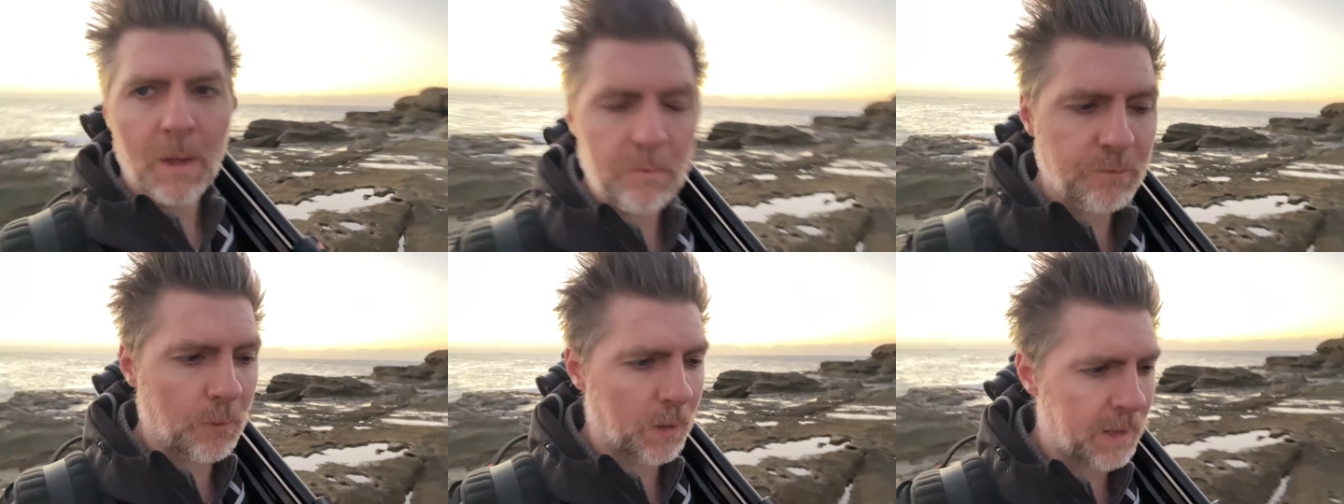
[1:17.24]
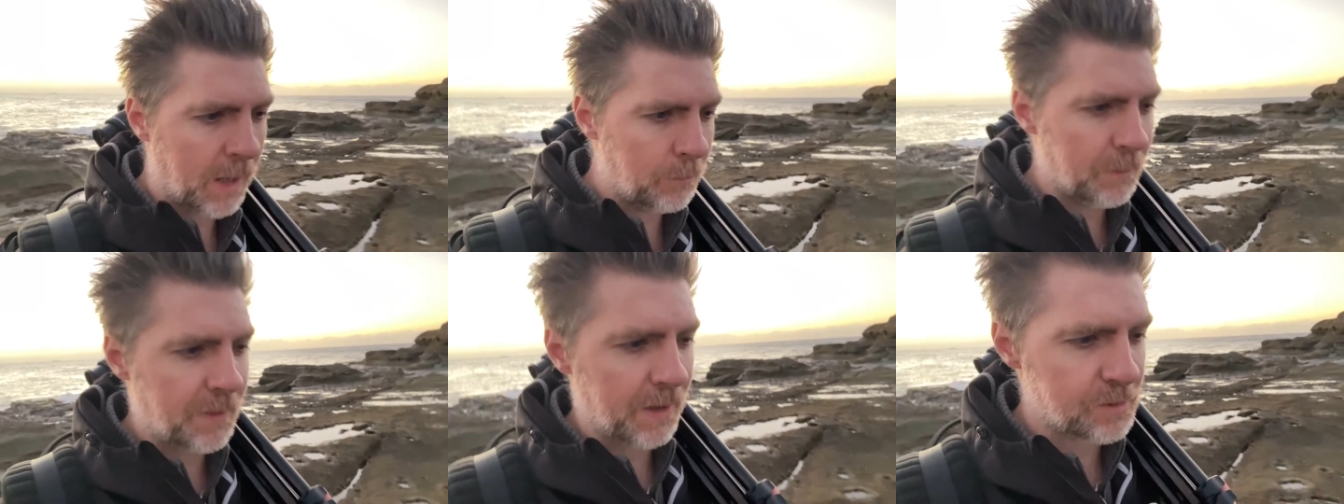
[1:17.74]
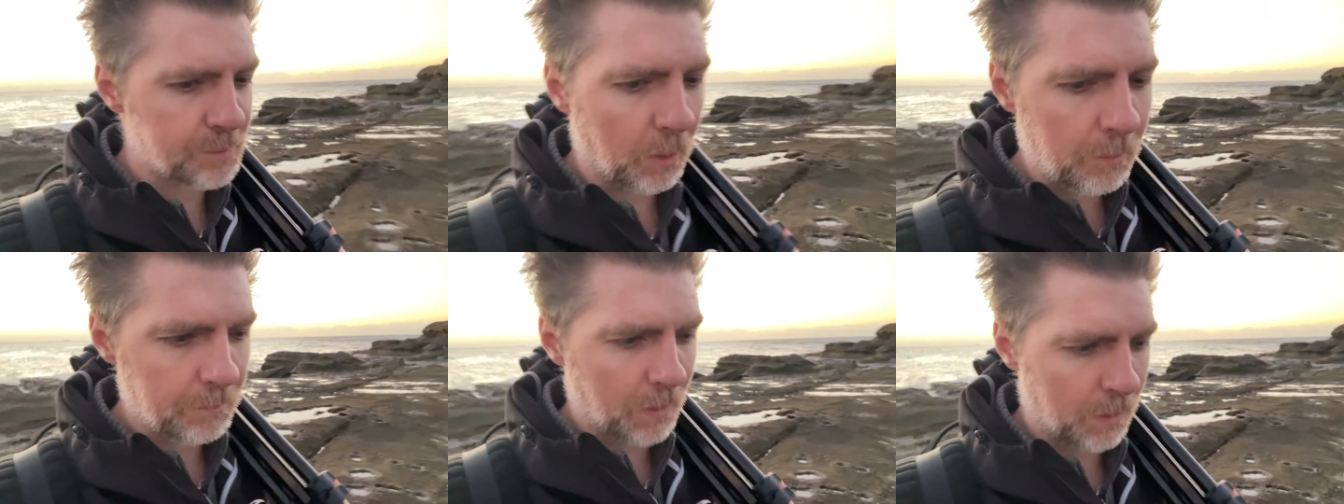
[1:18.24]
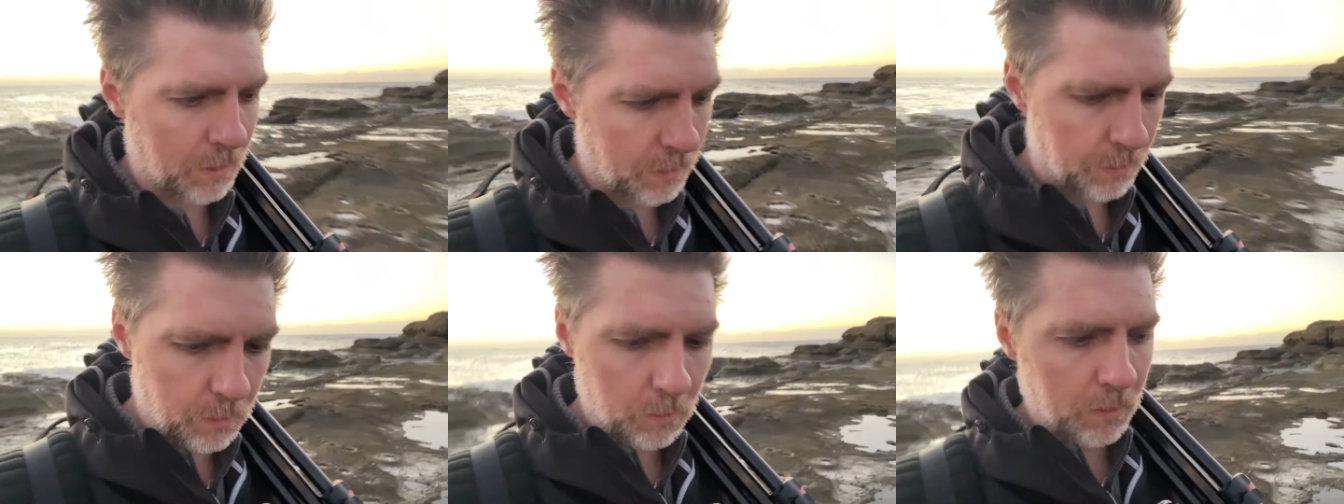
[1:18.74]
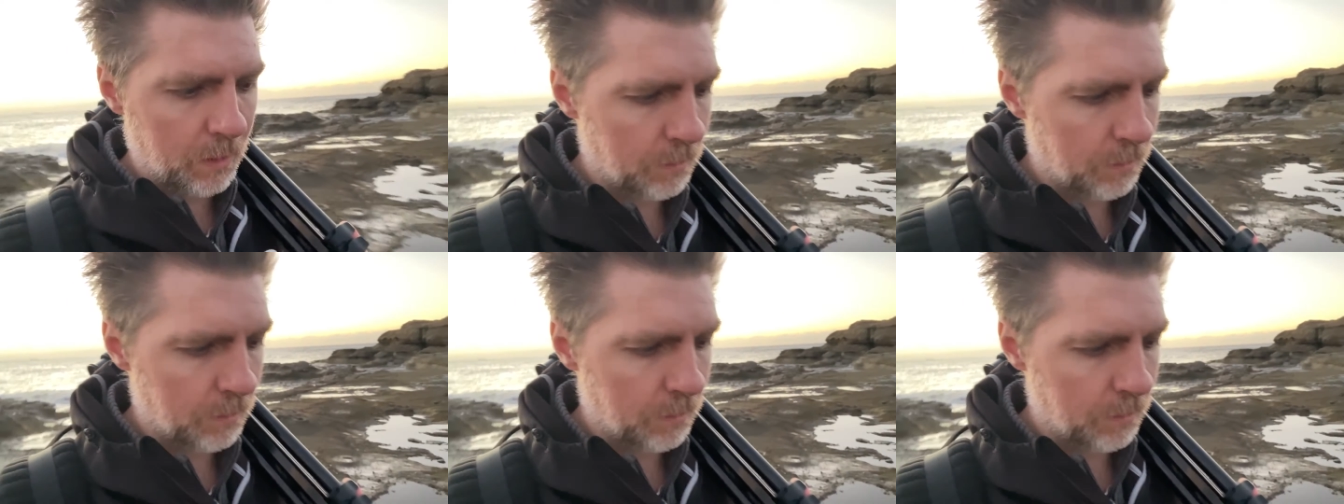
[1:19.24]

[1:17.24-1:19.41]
fallen out with that spot, not